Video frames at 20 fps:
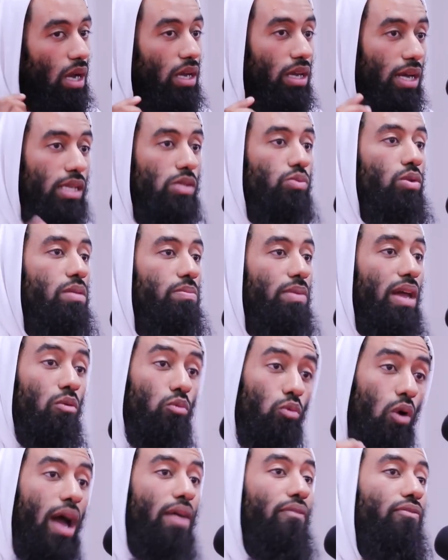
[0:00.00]
Are you guys with me?
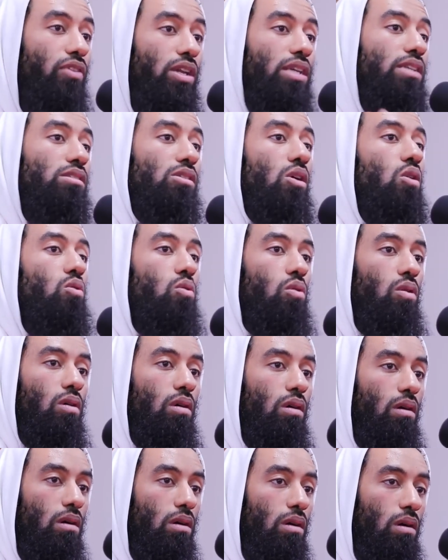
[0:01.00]
And rightfully so.
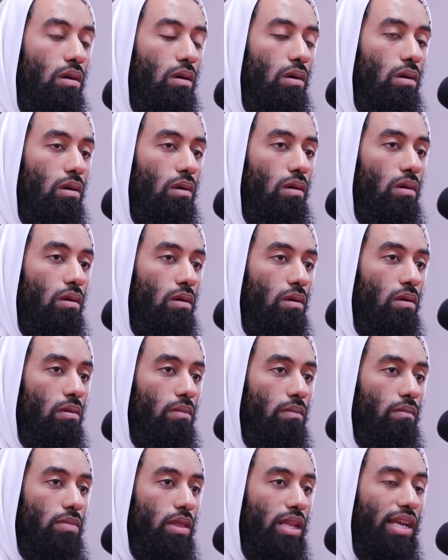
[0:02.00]

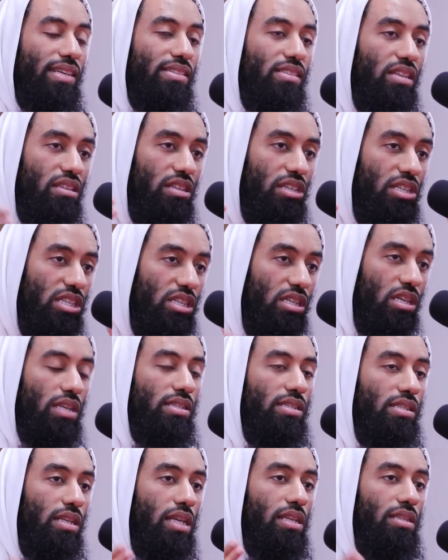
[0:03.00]
It's a
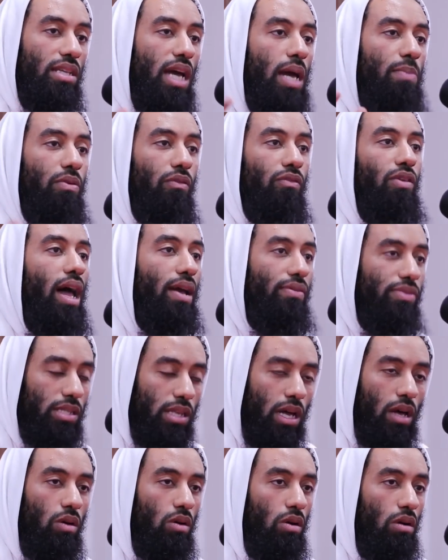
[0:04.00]
disgusting type of
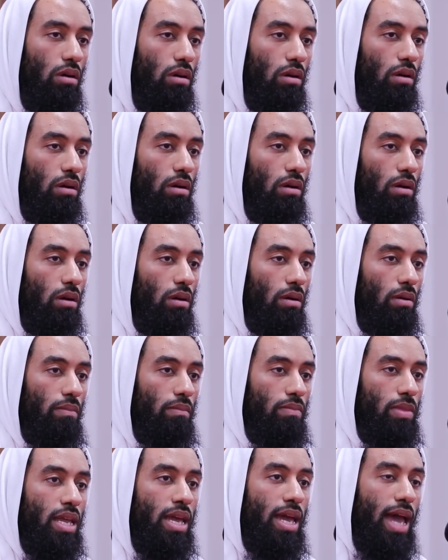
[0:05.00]
lifestyle.
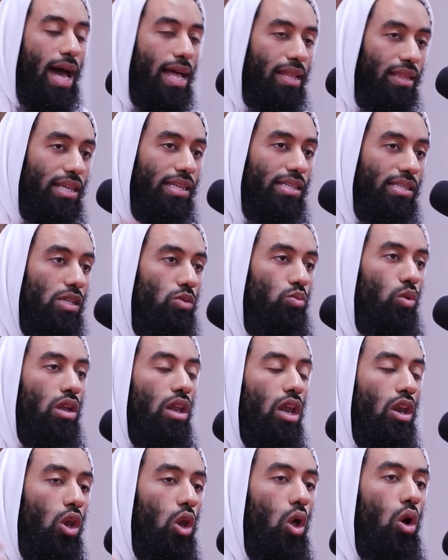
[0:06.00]
And this is what
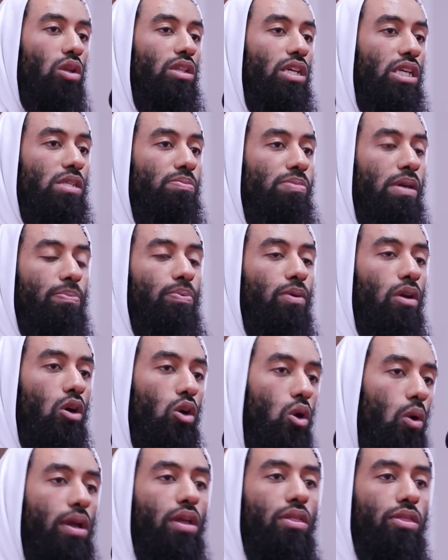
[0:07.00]
a lot of these people are
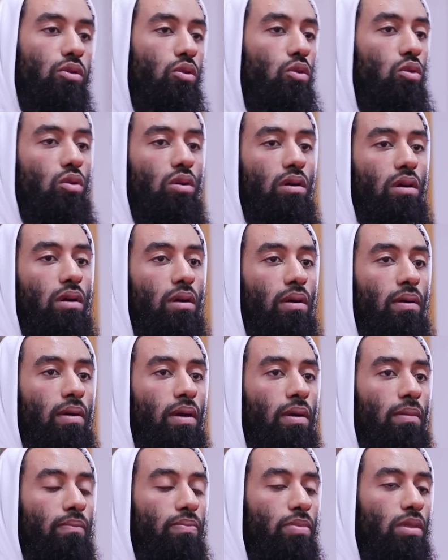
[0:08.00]
going through,
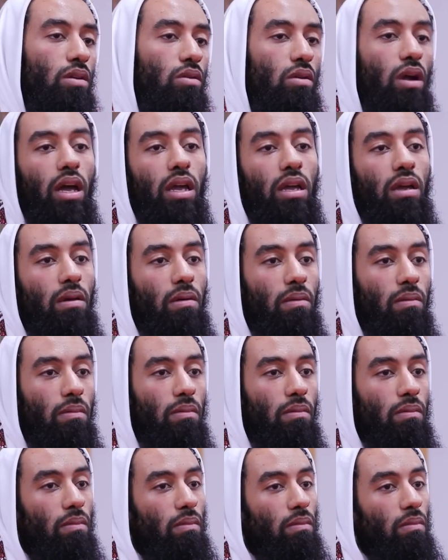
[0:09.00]
right?
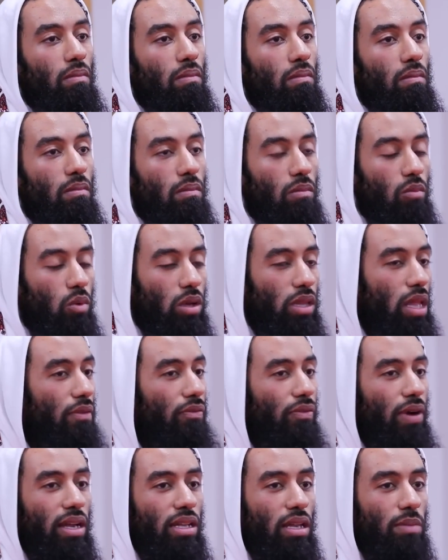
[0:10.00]
When they
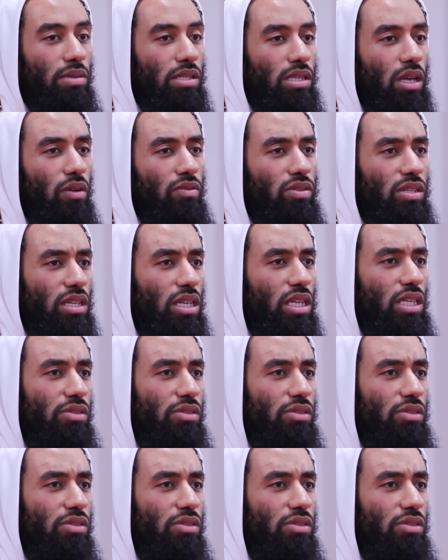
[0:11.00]
find themselves in